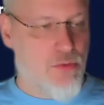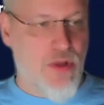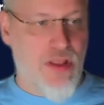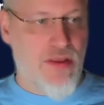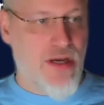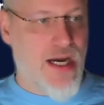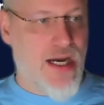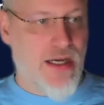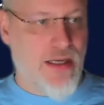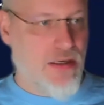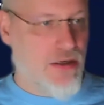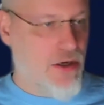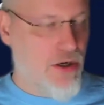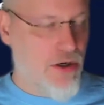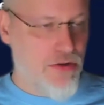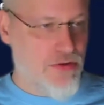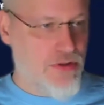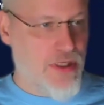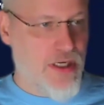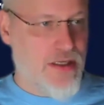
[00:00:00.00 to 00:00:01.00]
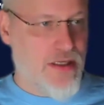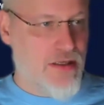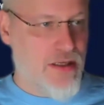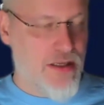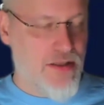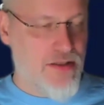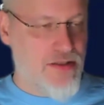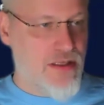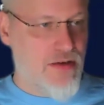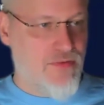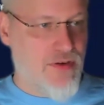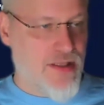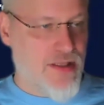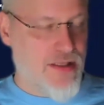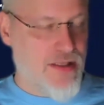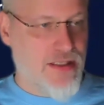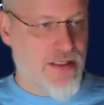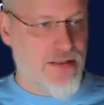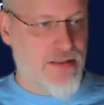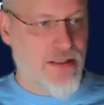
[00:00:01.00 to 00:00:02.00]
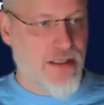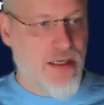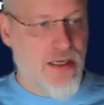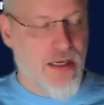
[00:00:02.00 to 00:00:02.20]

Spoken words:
with high load and stuff like that.